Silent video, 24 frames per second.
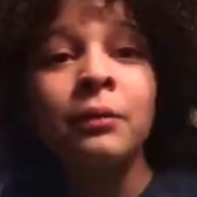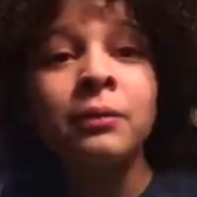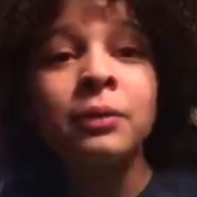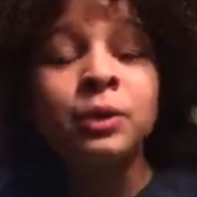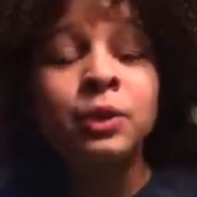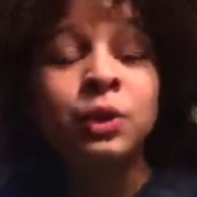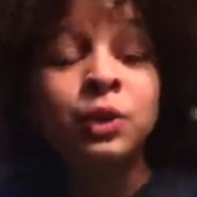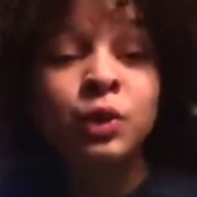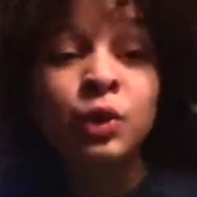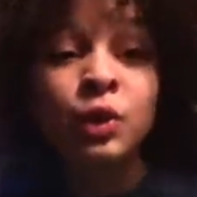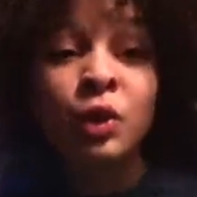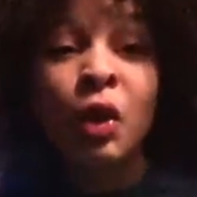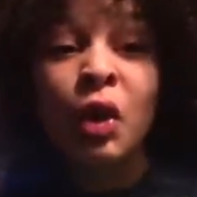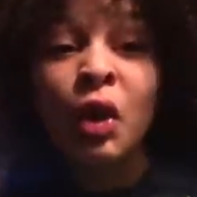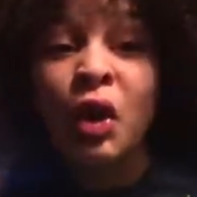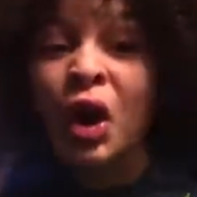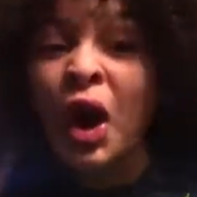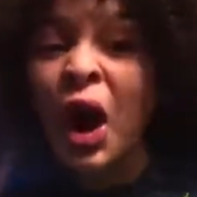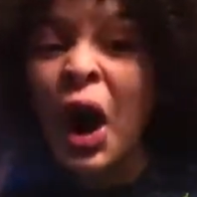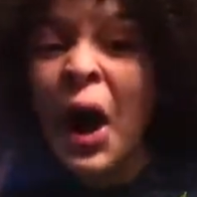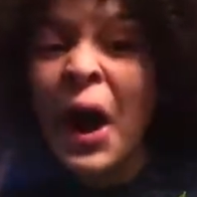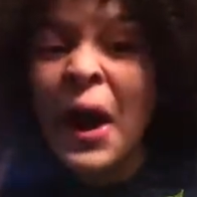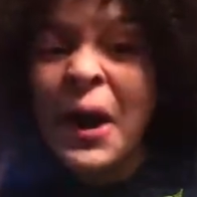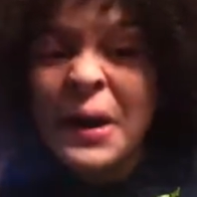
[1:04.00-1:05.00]
almost
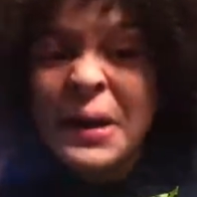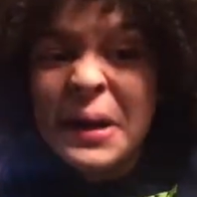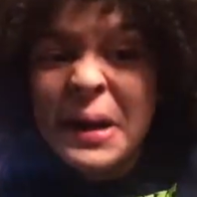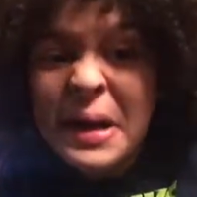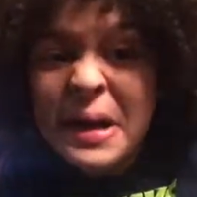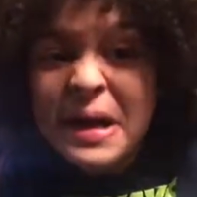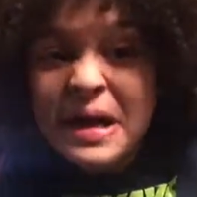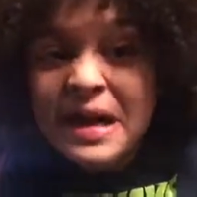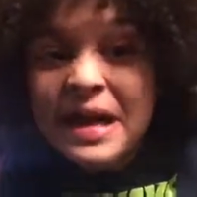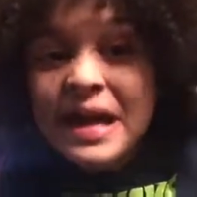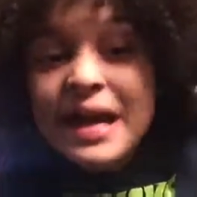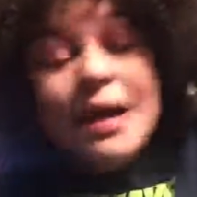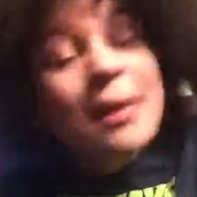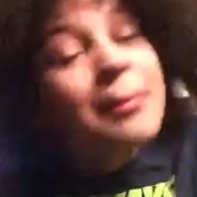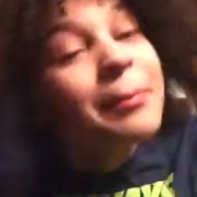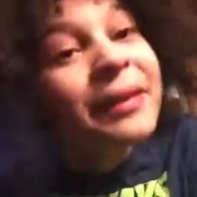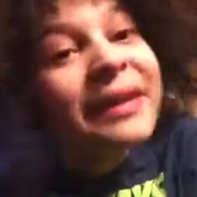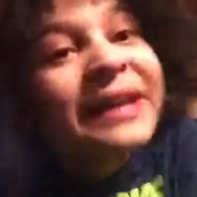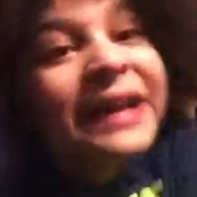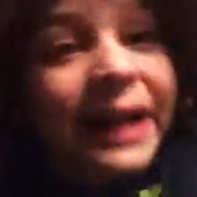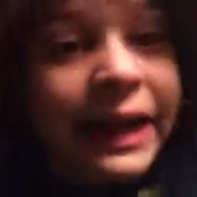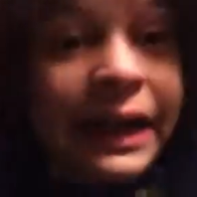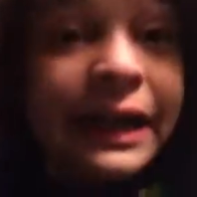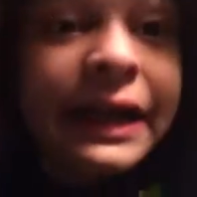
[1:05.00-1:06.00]
cried.
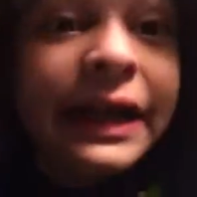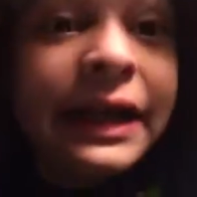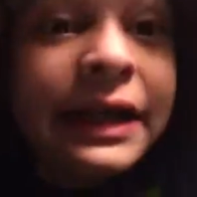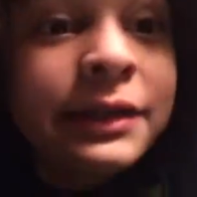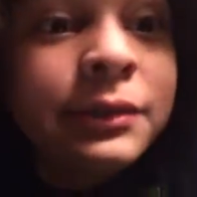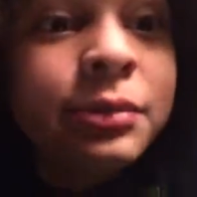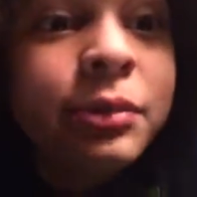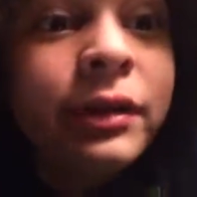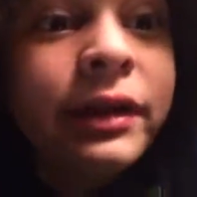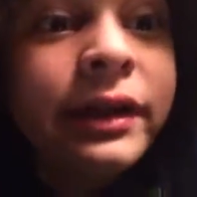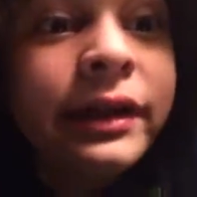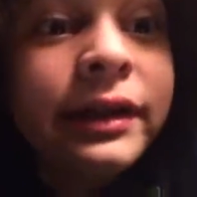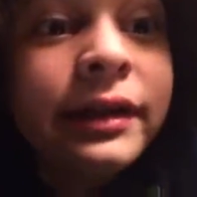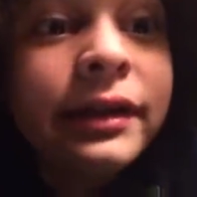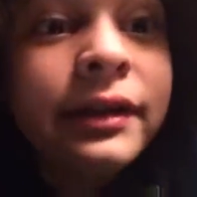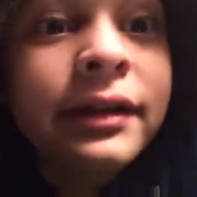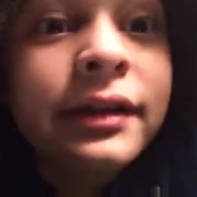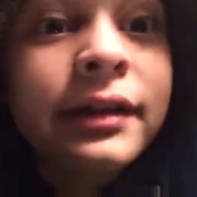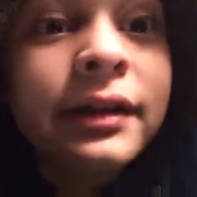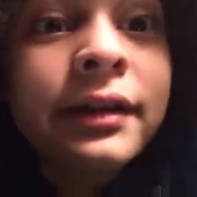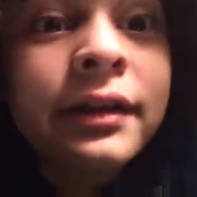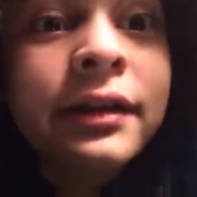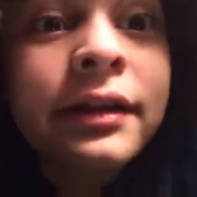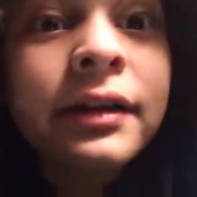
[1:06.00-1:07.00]
But then guess what?
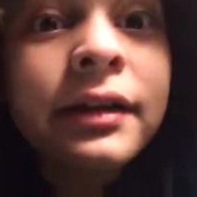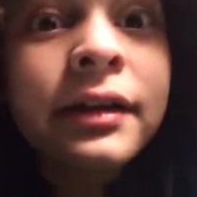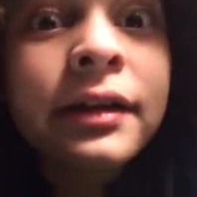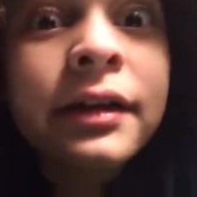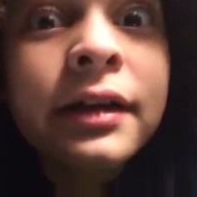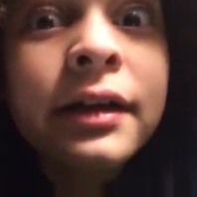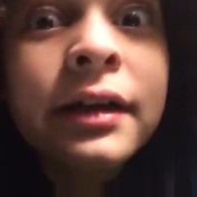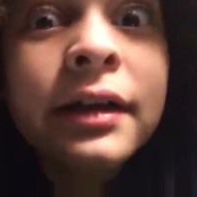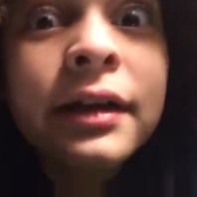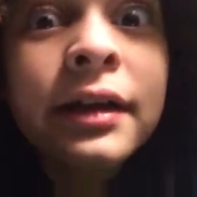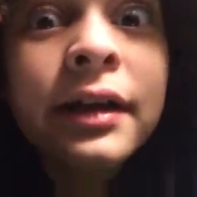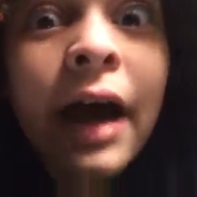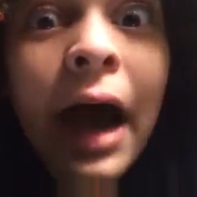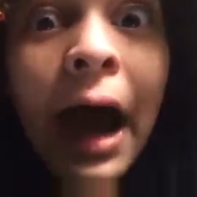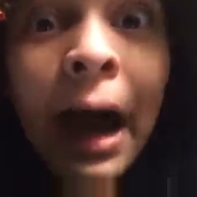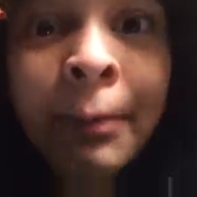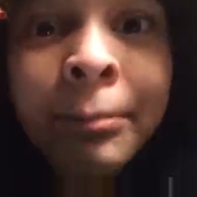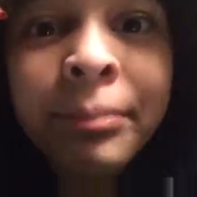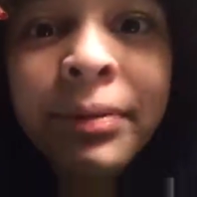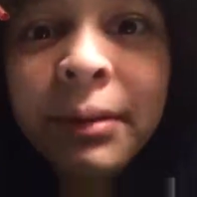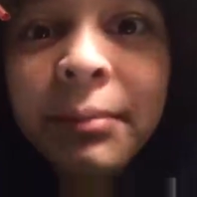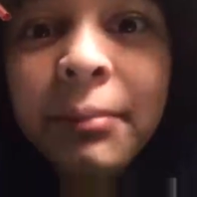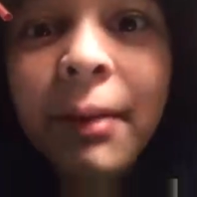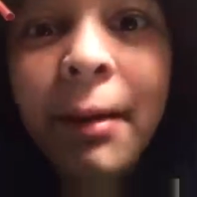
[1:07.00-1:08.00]
I
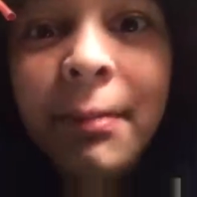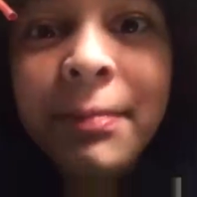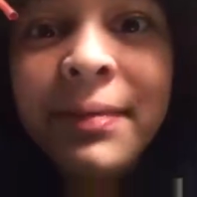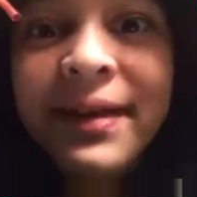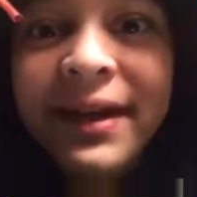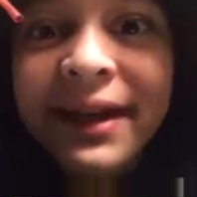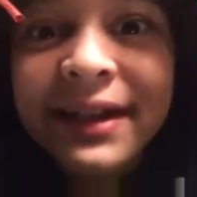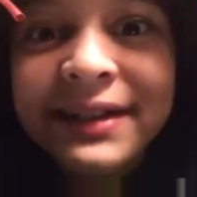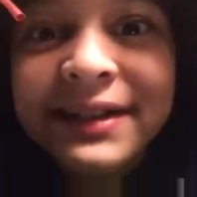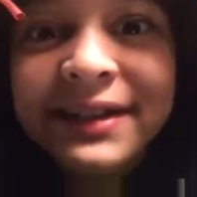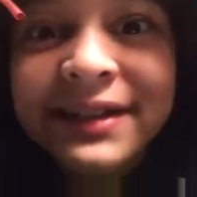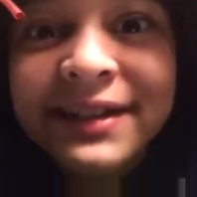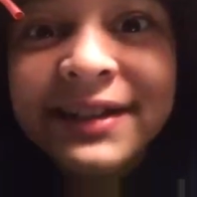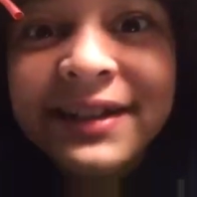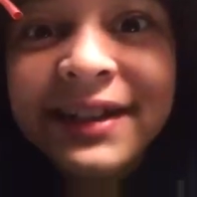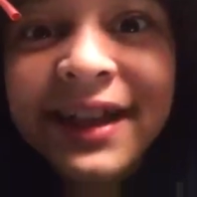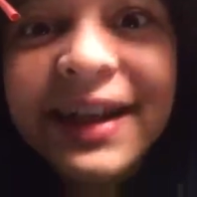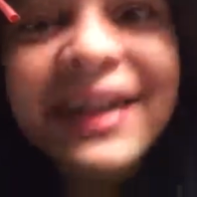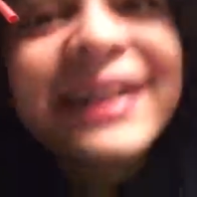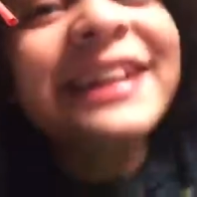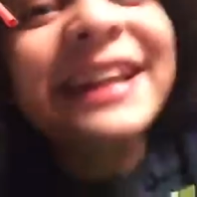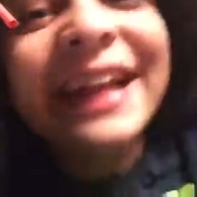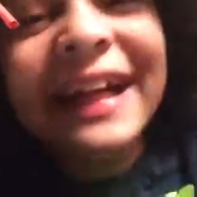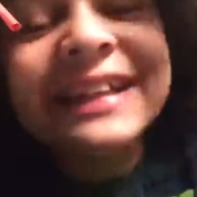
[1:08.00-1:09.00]
peed my pants.
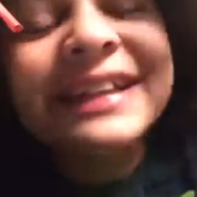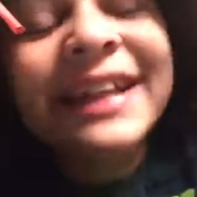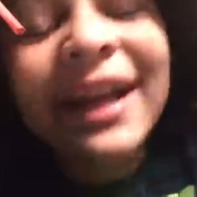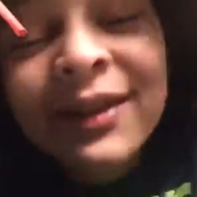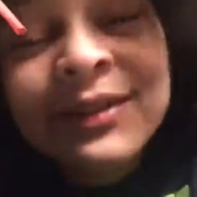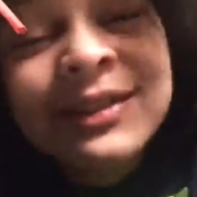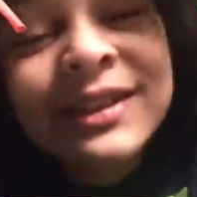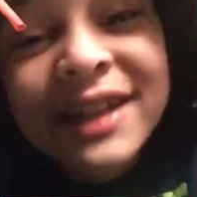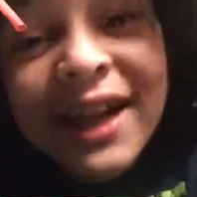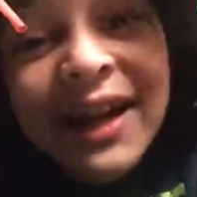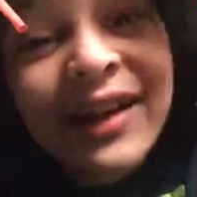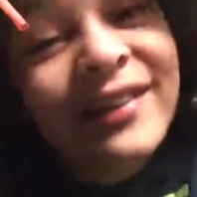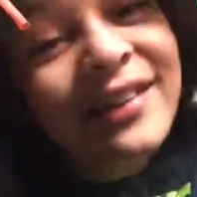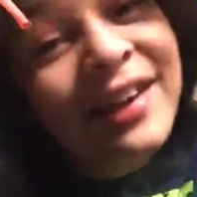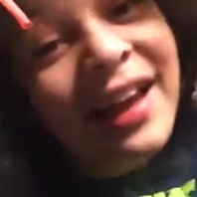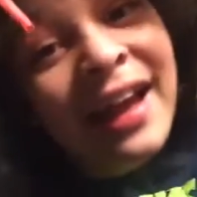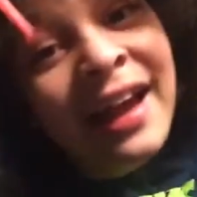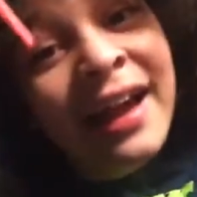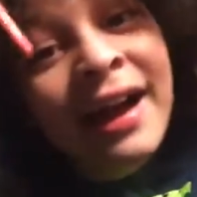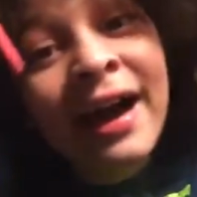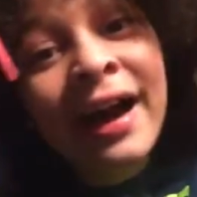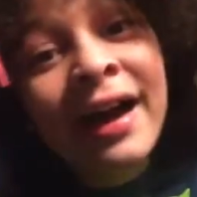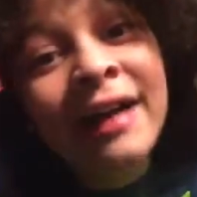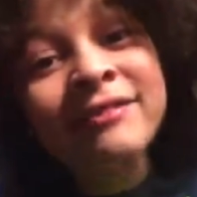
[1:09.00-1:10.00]
That's how scared I
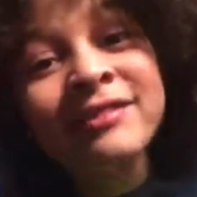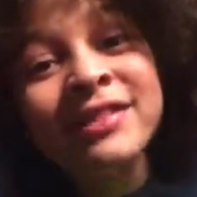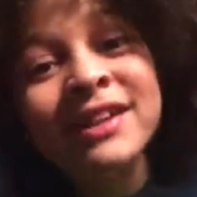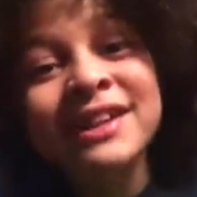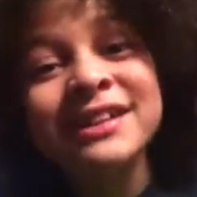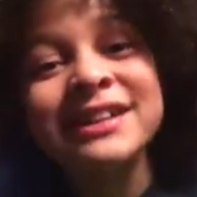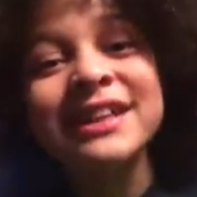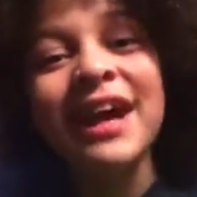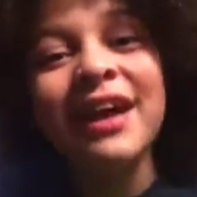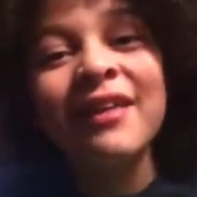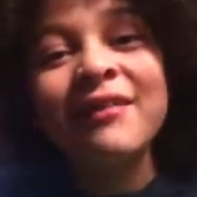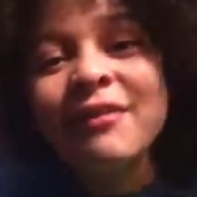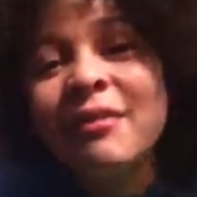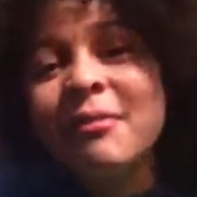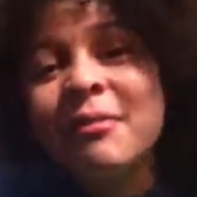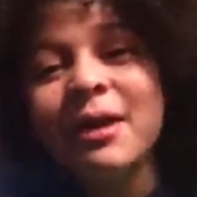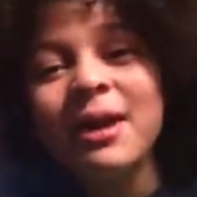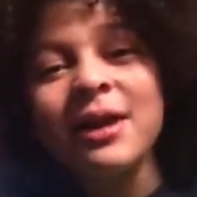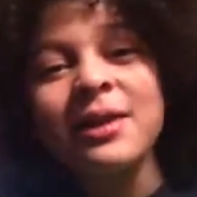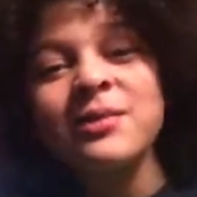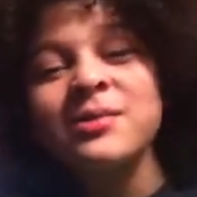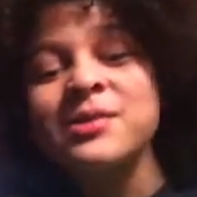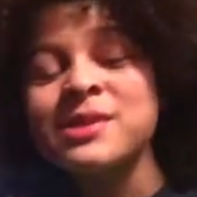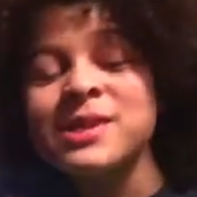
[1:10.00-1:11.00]
got because
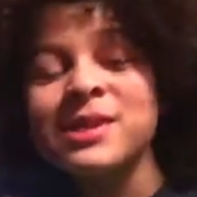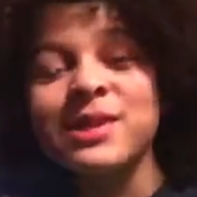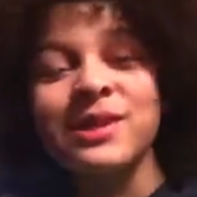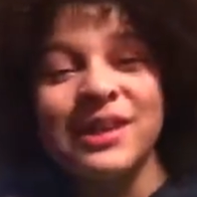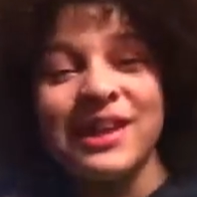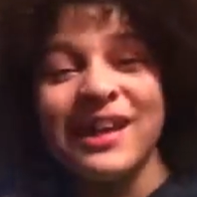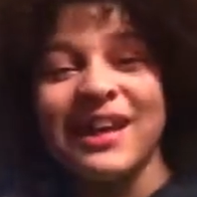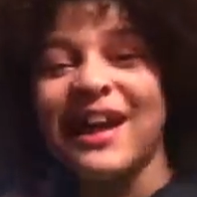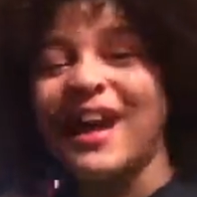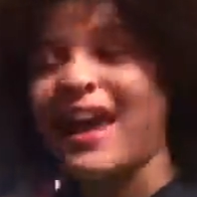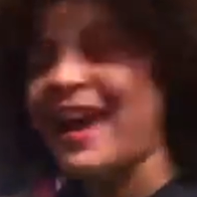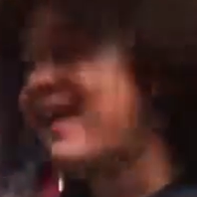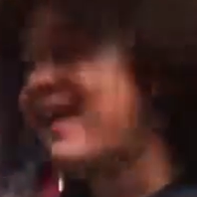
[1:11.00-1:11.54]
everybody was looking